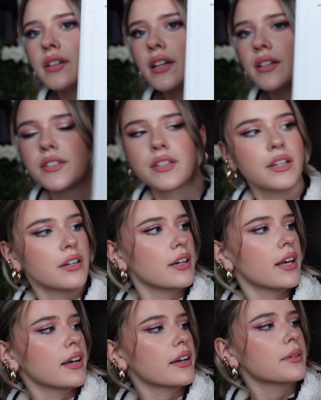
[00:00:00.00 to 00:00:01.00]
It has here
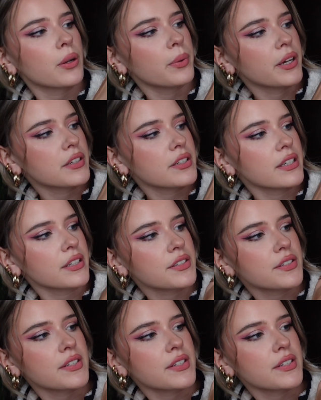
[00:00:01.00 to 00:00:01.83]
like quick ticks,